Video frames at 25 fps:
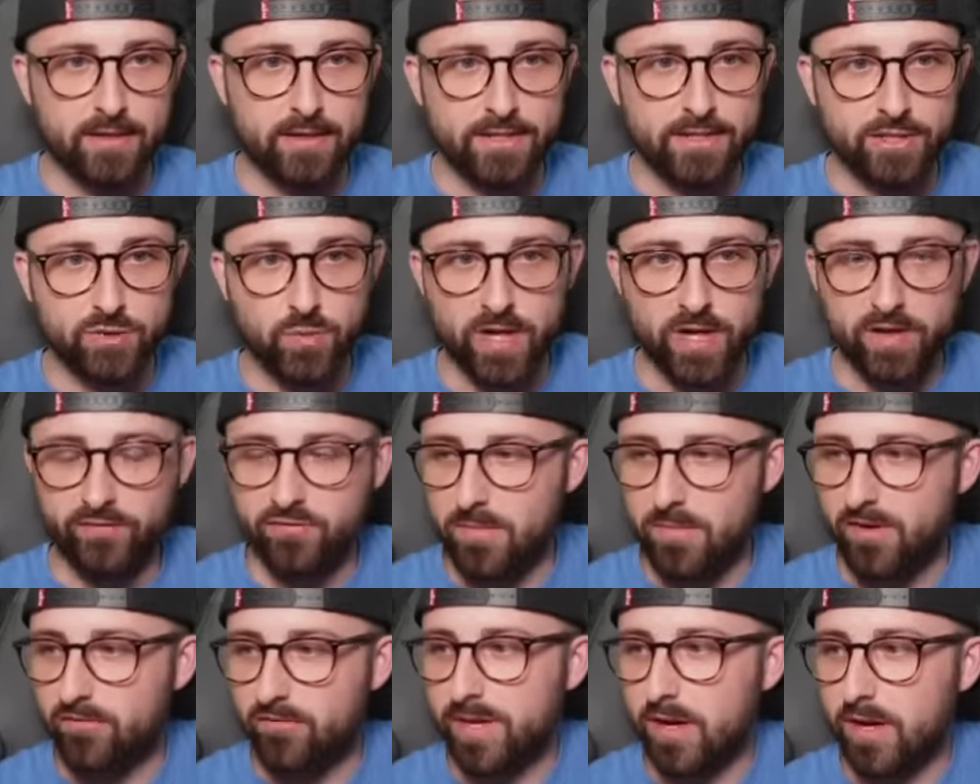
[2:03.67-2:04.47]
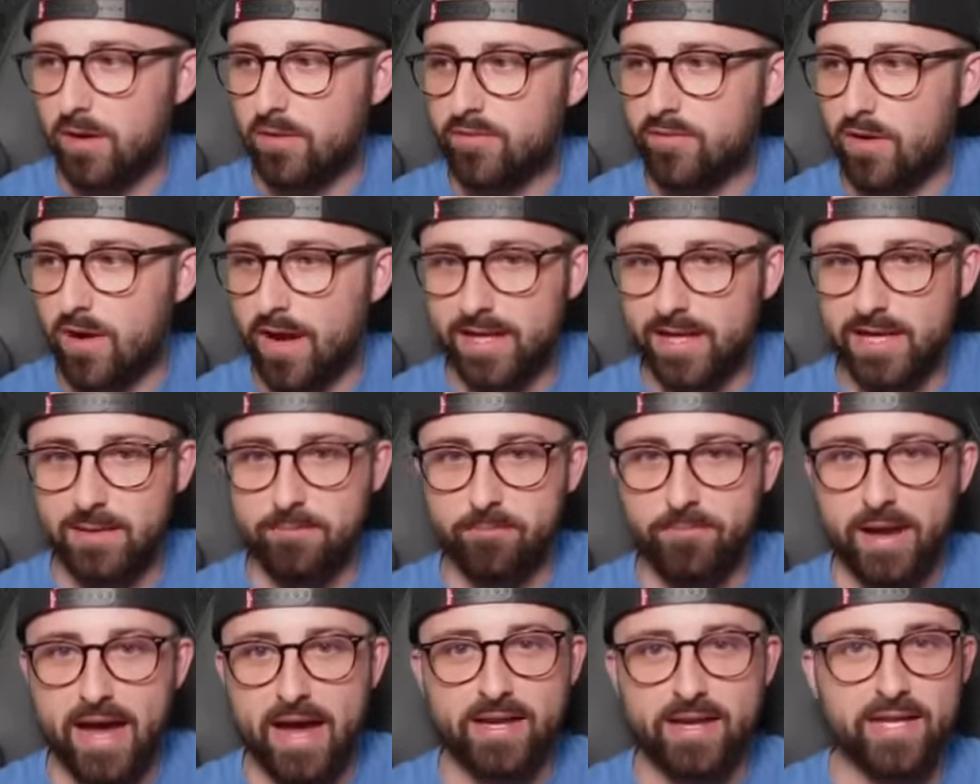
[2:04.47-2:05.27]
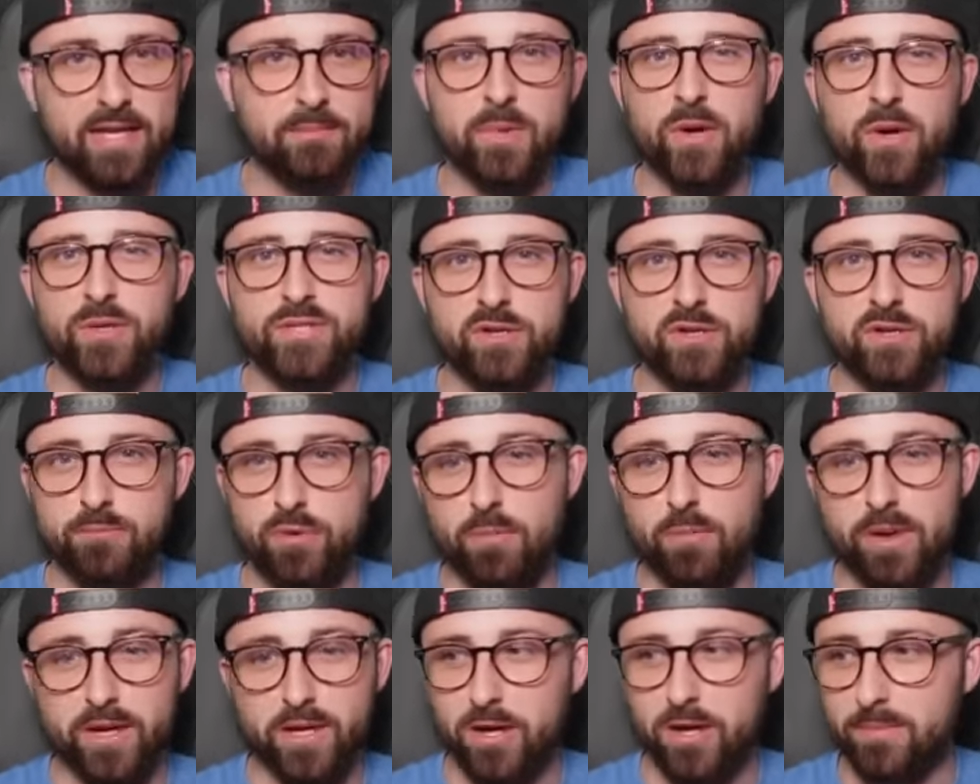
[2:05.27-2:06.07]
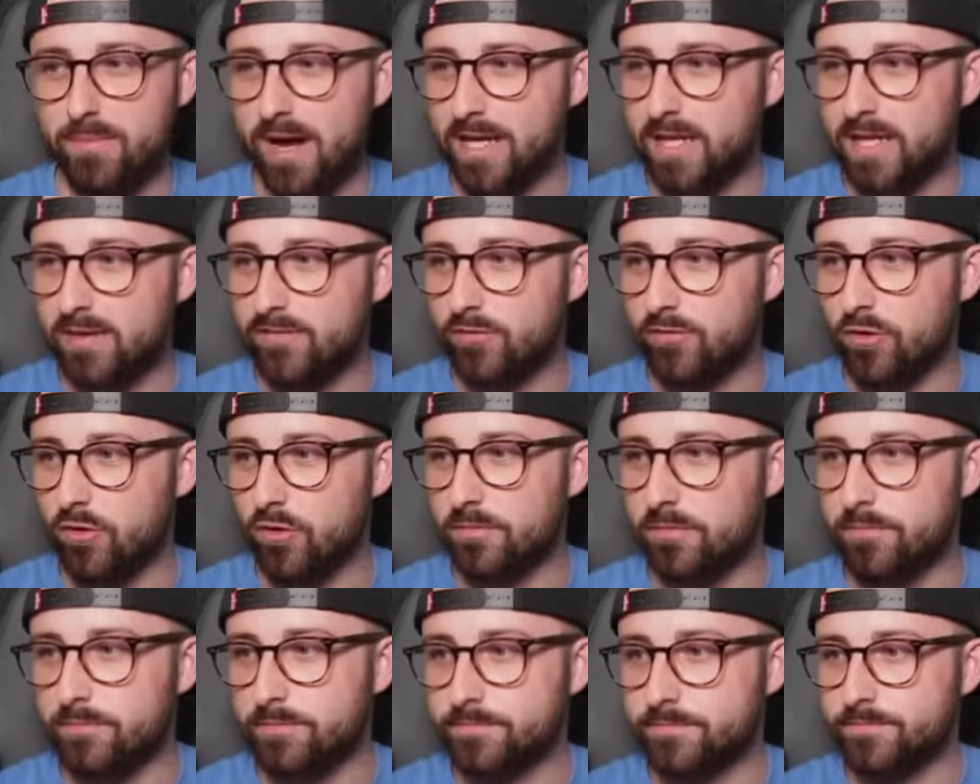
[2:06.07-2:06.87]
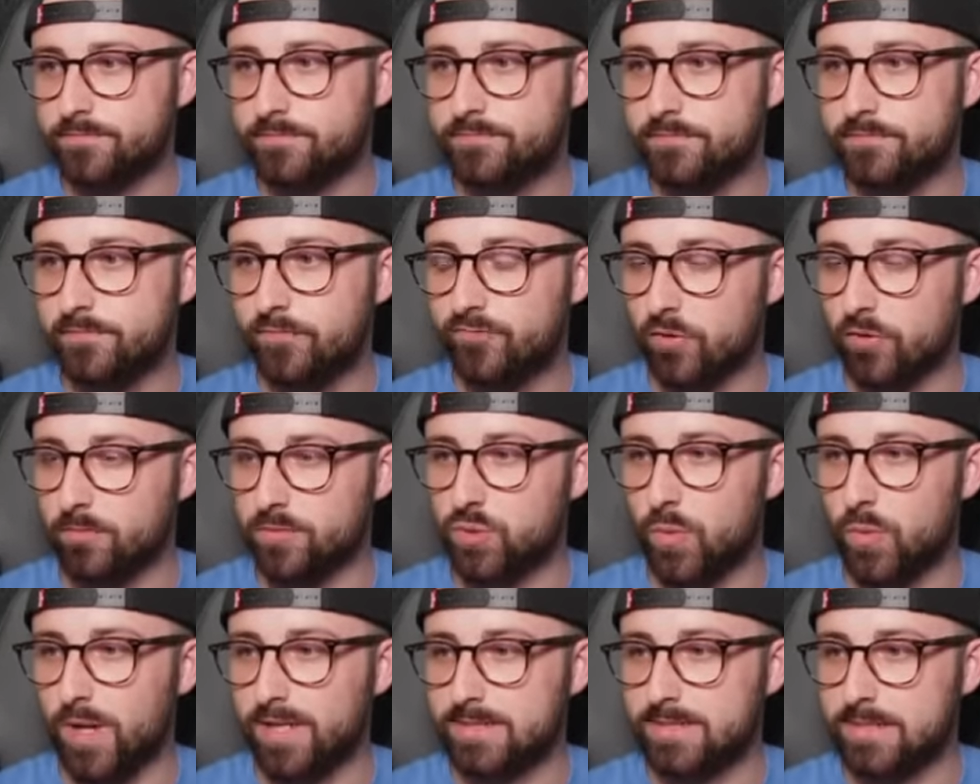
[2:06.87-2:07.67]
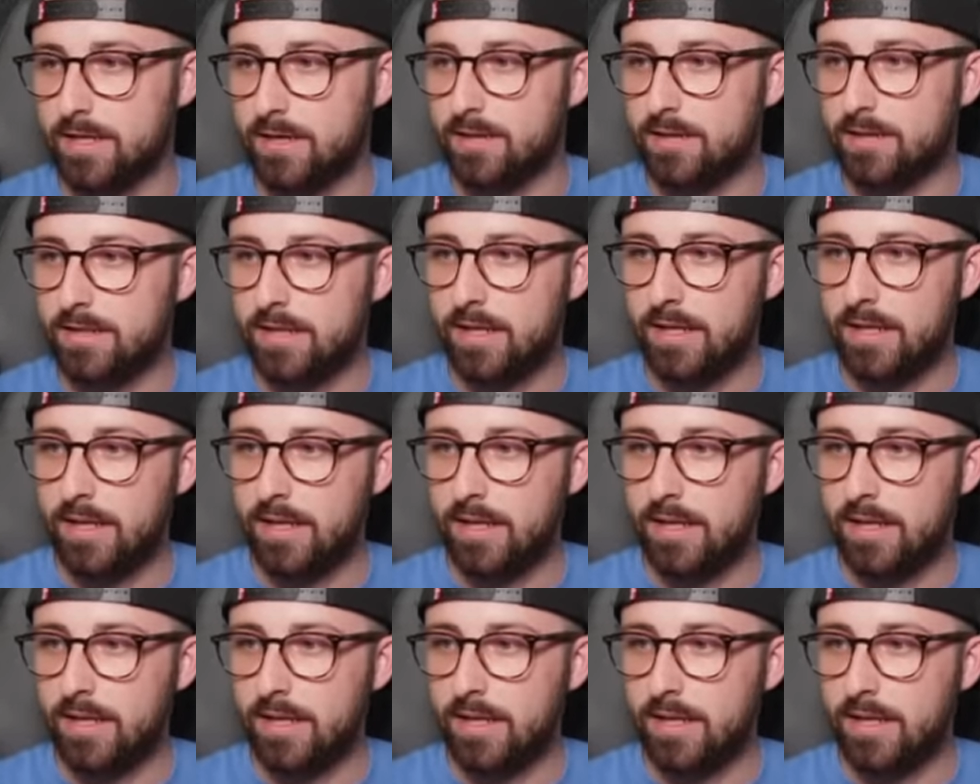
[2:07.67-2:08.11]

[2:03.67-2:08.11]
the tweet from FPL Viking, Paddy. Most of you probably know Paddy from Twitter.